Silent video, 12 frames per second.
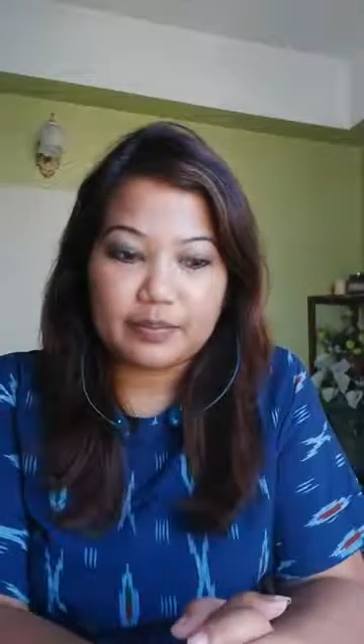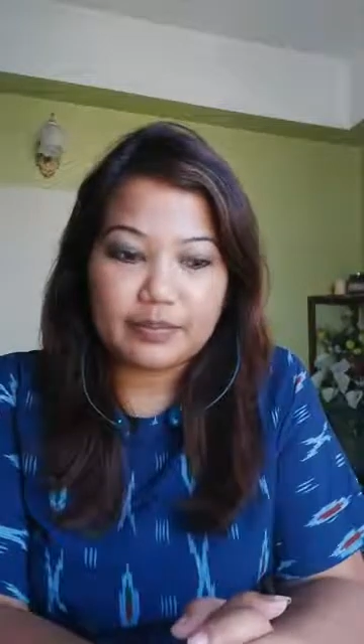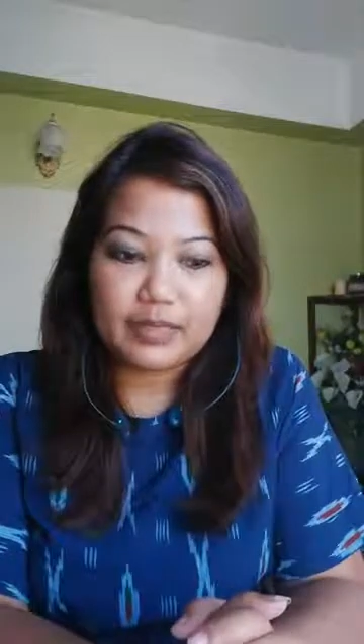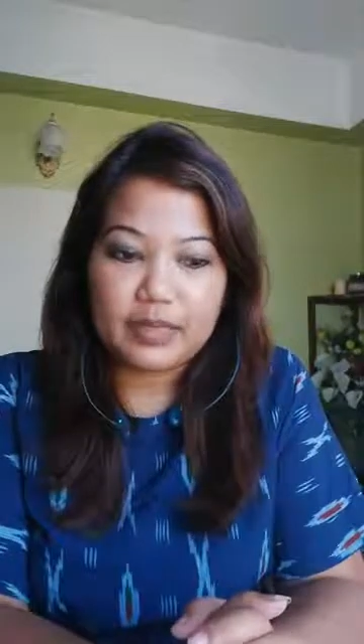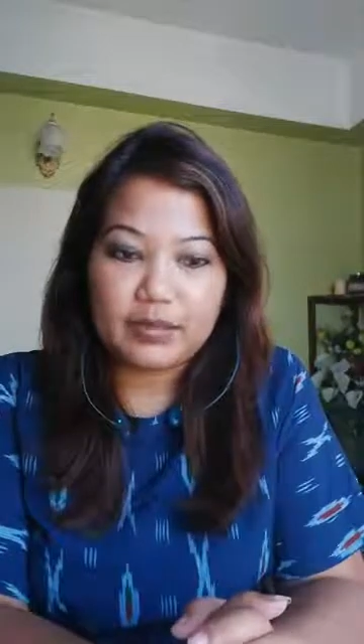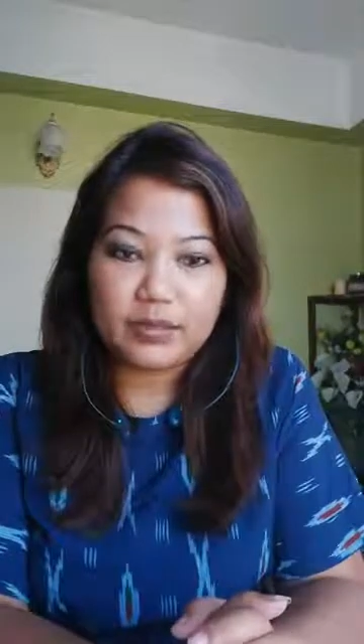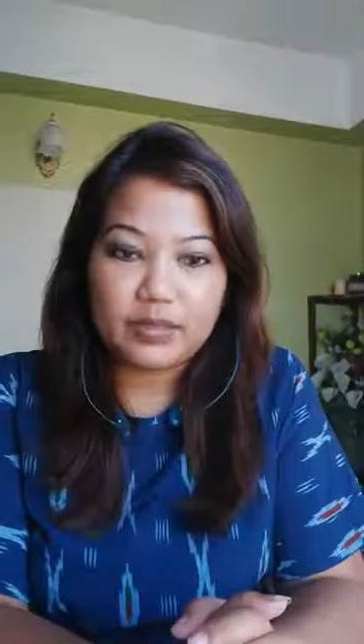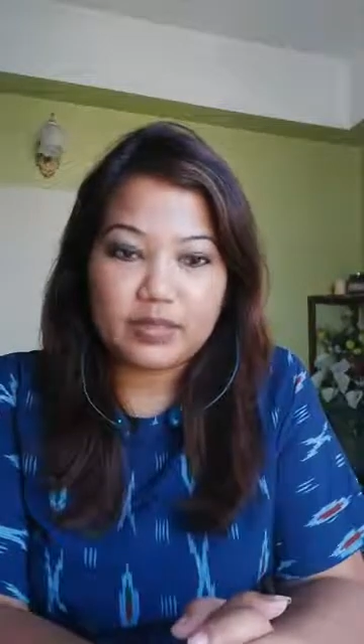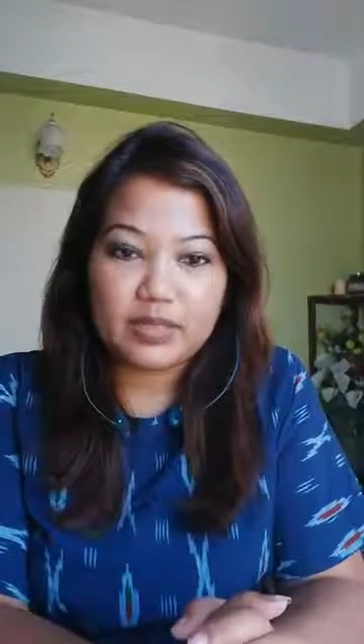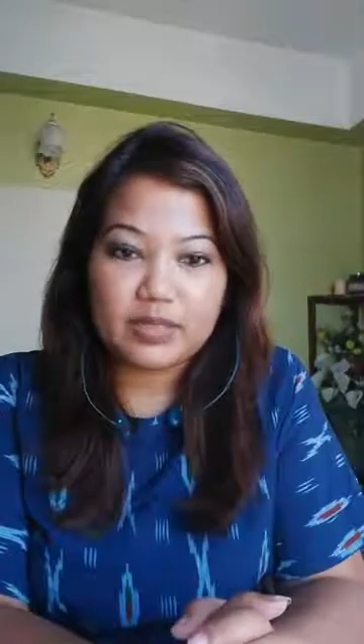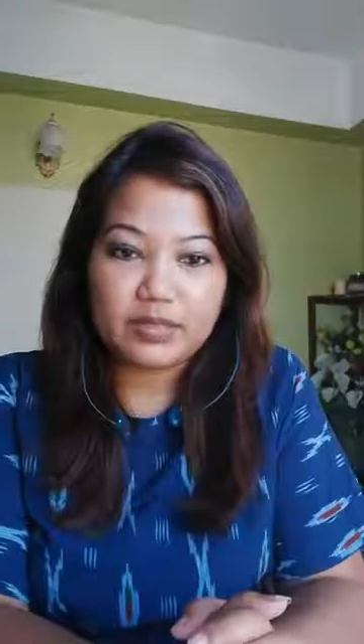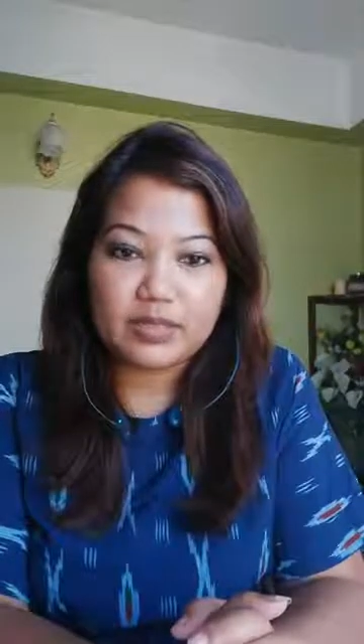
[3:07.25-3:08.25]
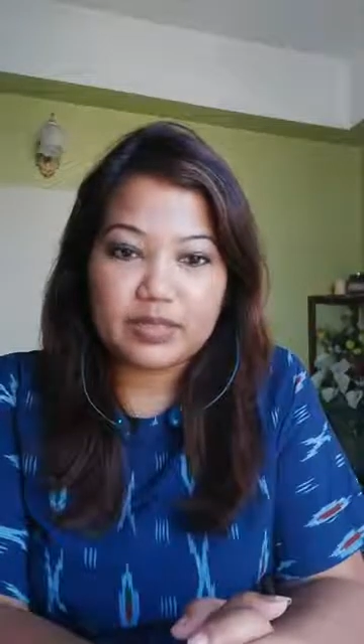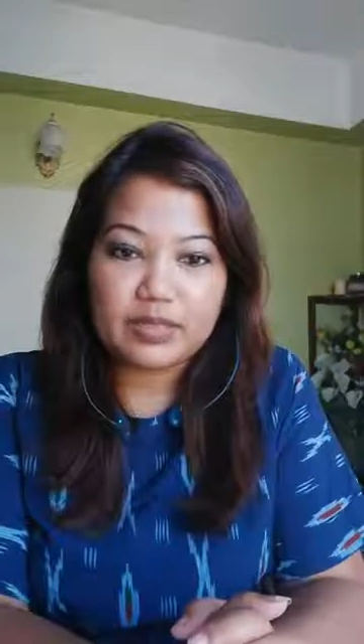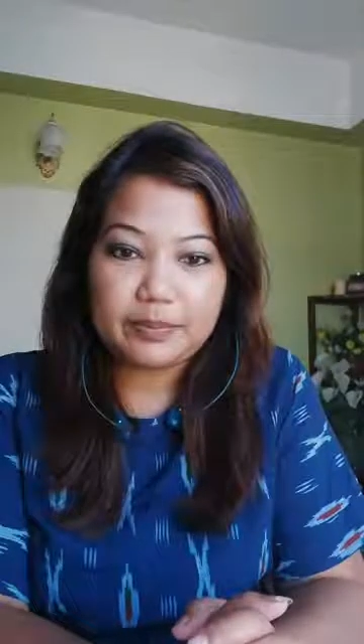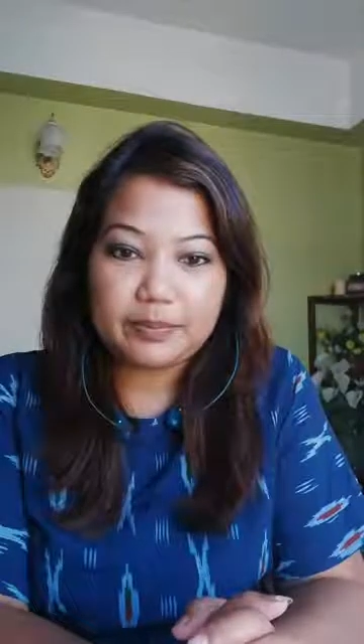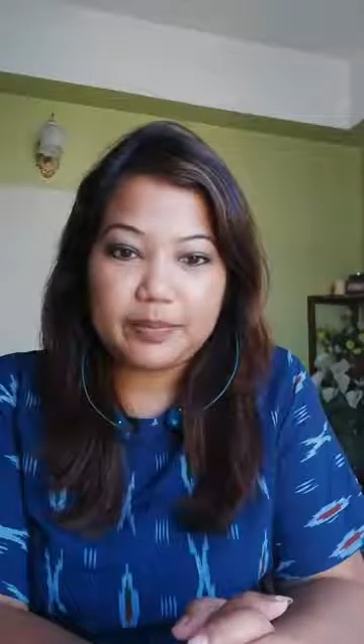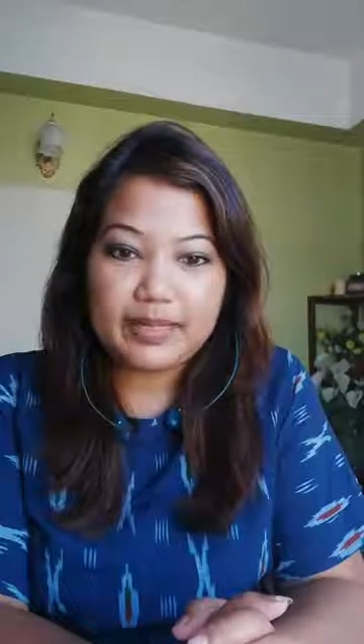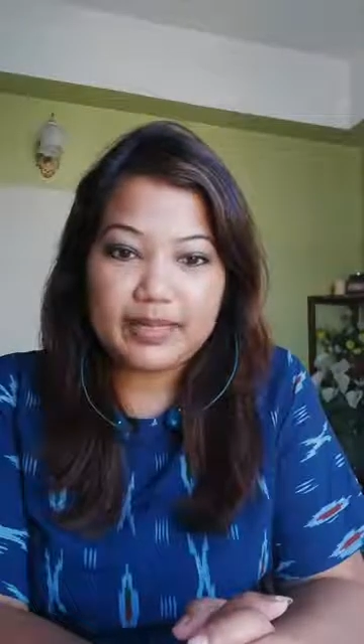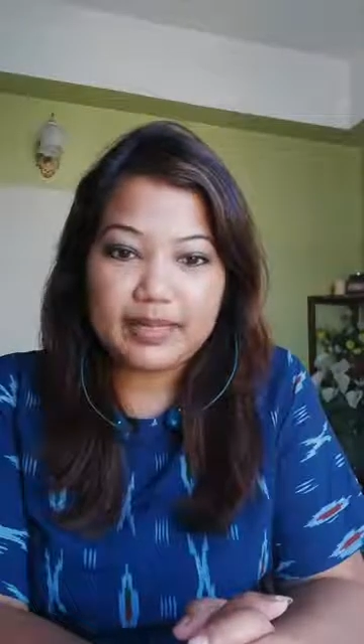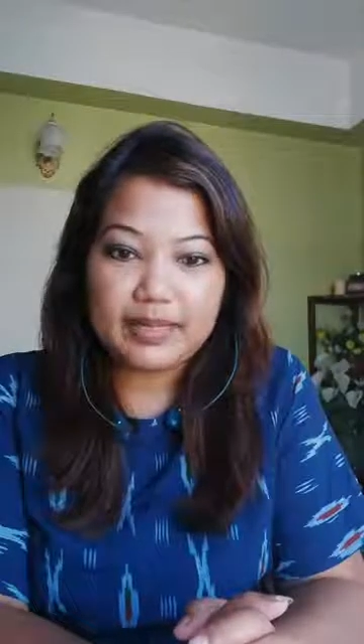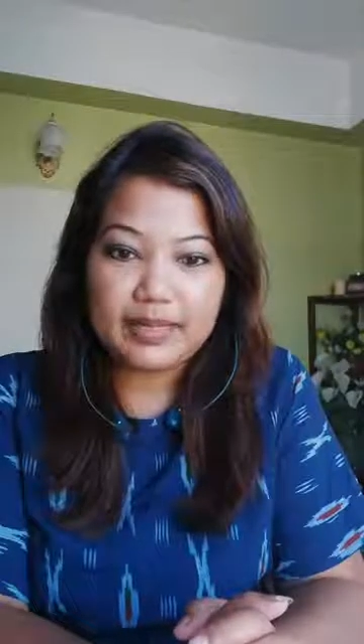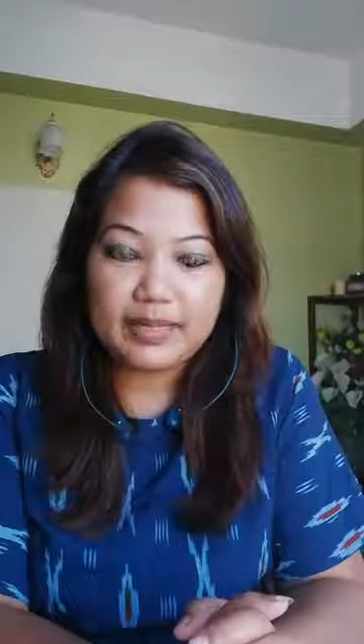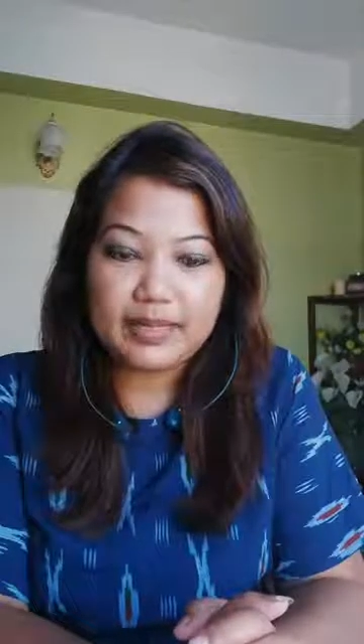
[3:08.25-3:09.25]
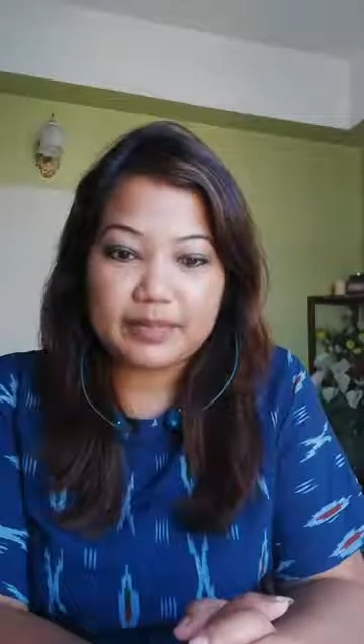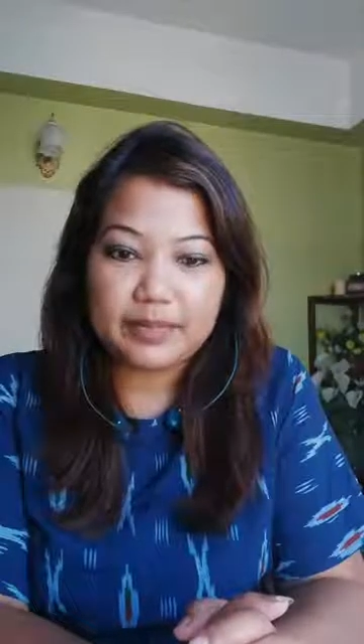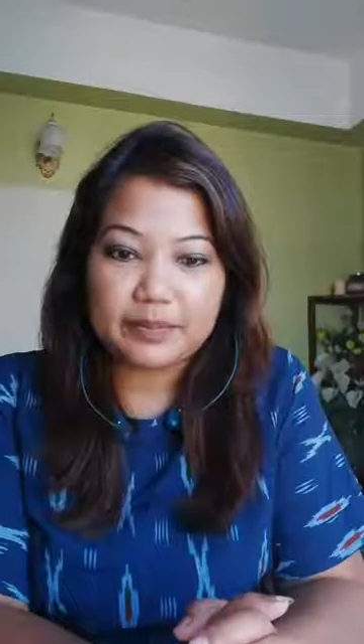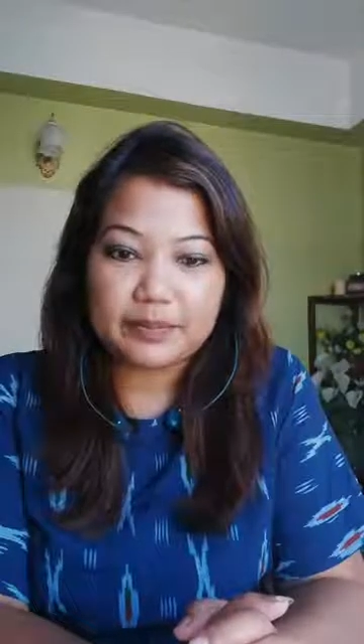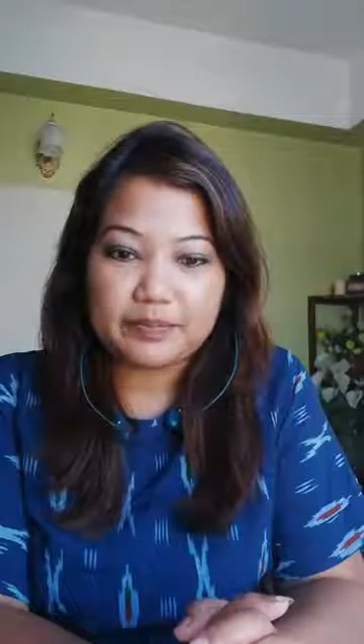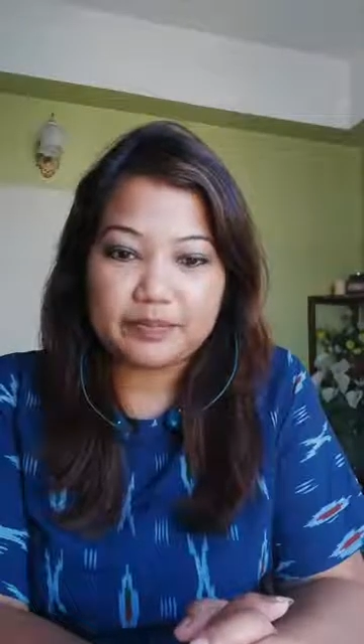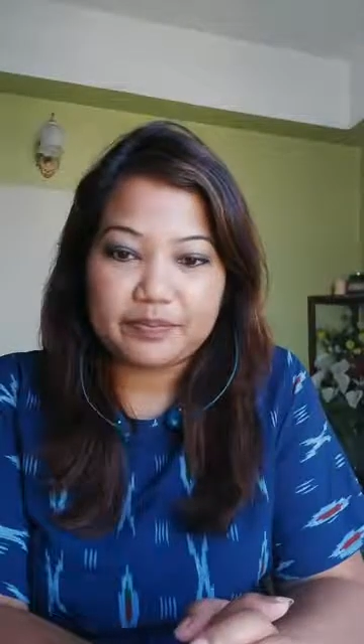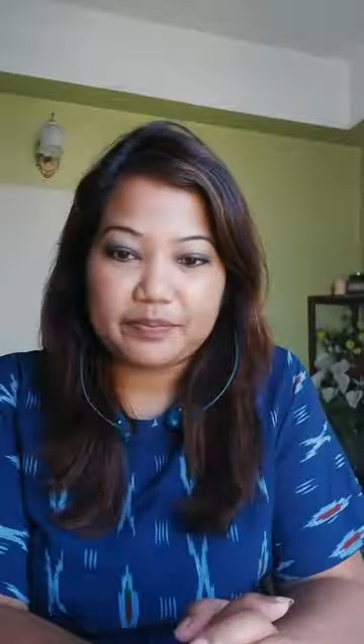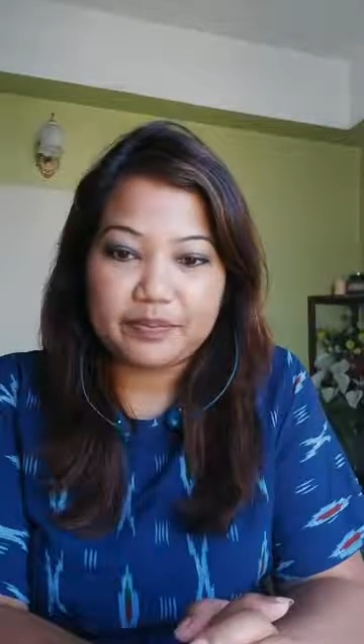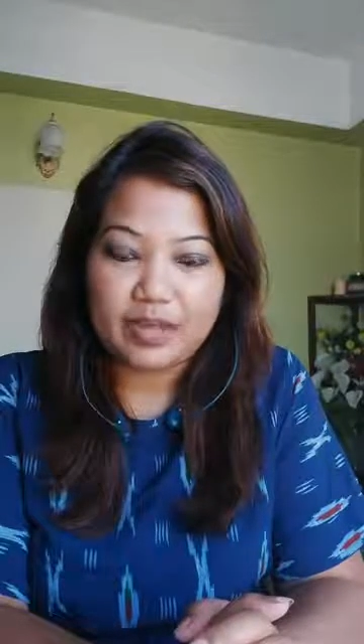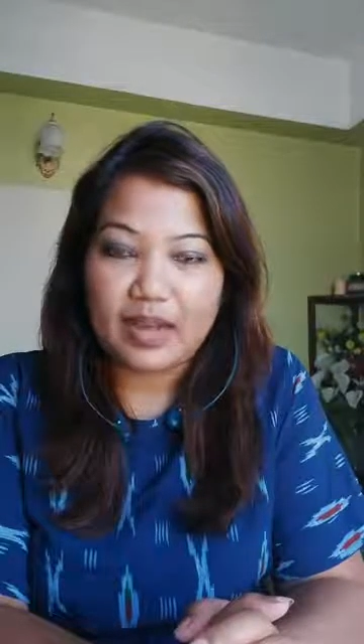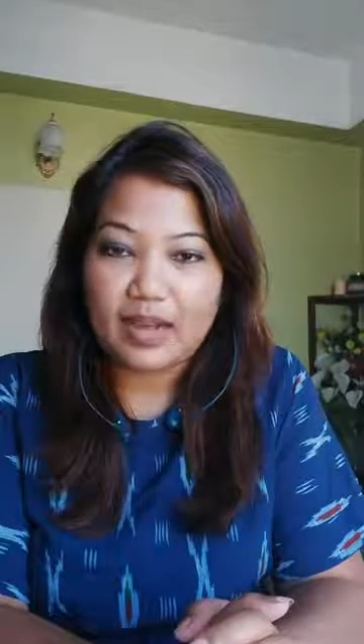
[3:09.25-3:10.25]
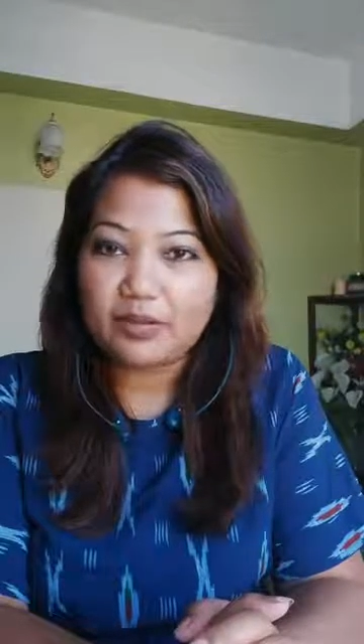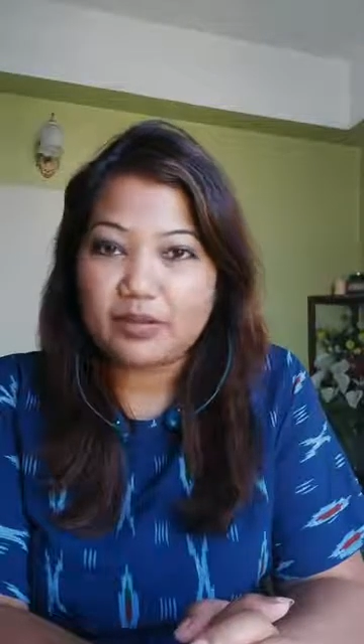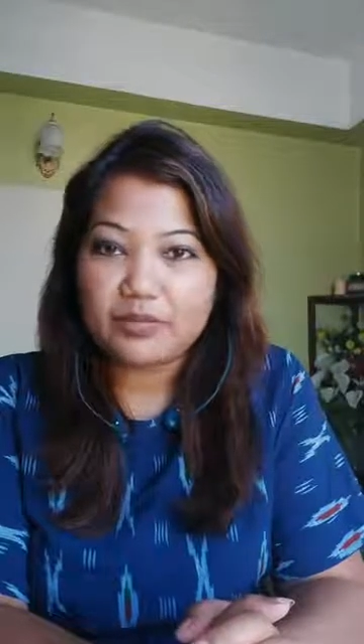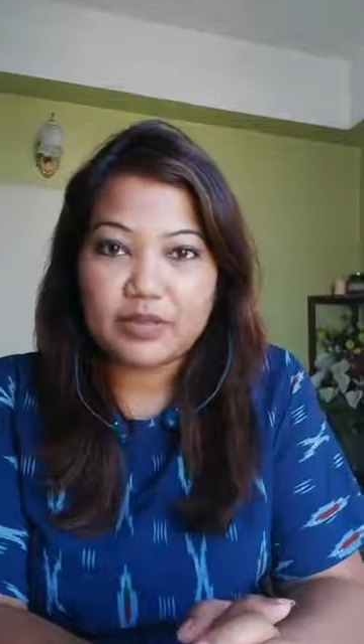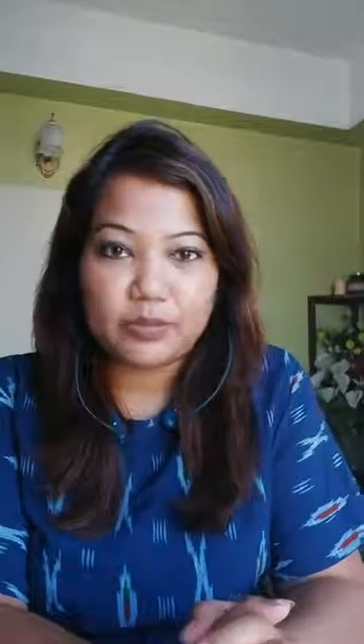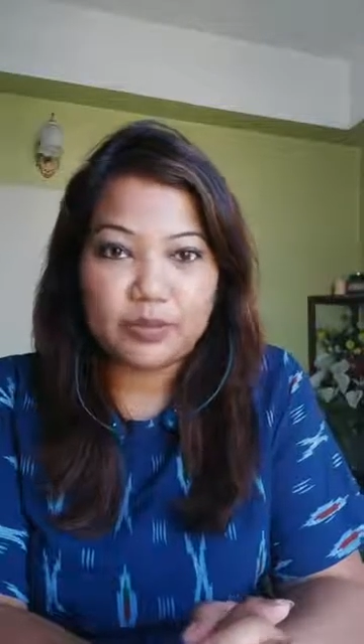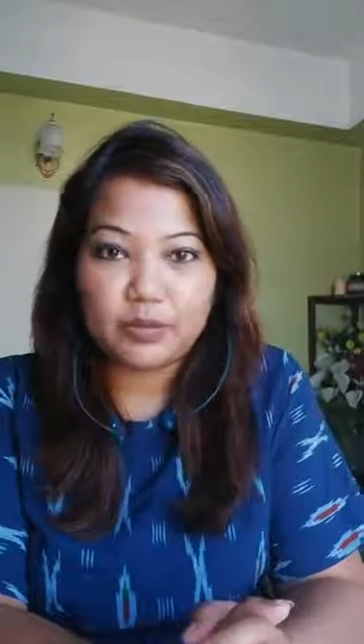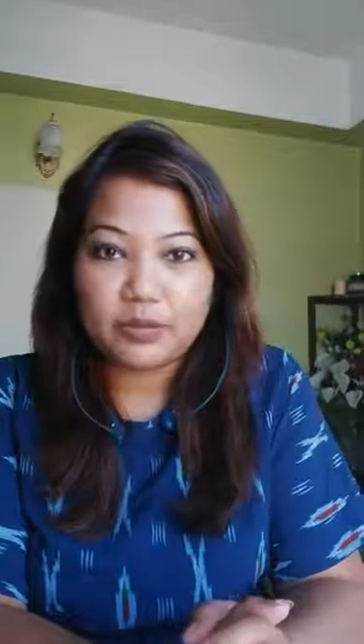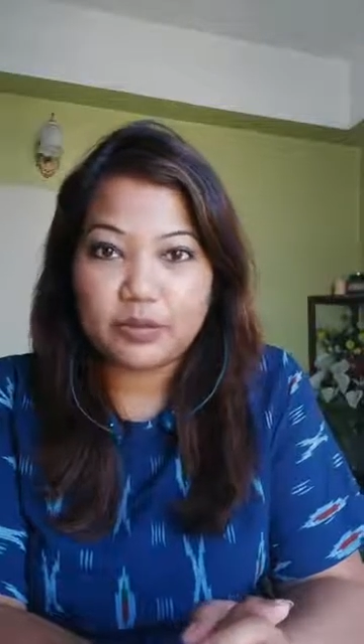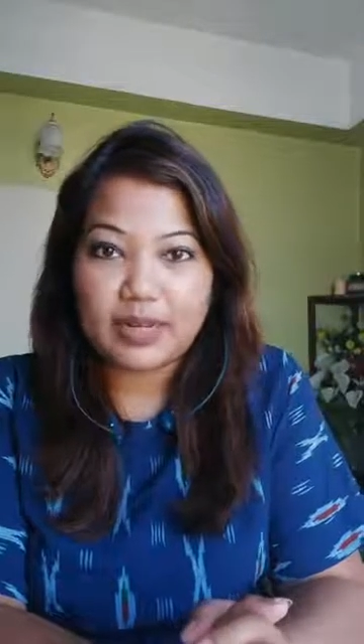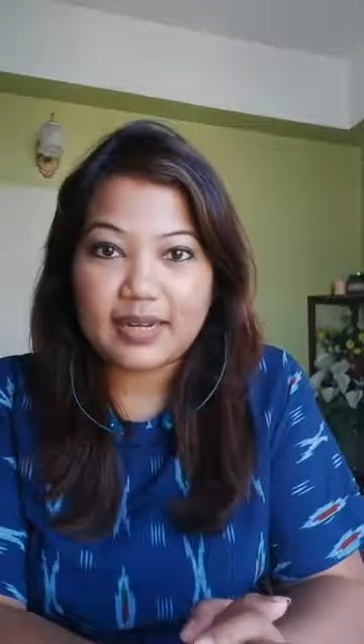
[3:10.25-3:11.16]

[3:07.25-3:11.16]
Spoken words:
It was completely out of the blue,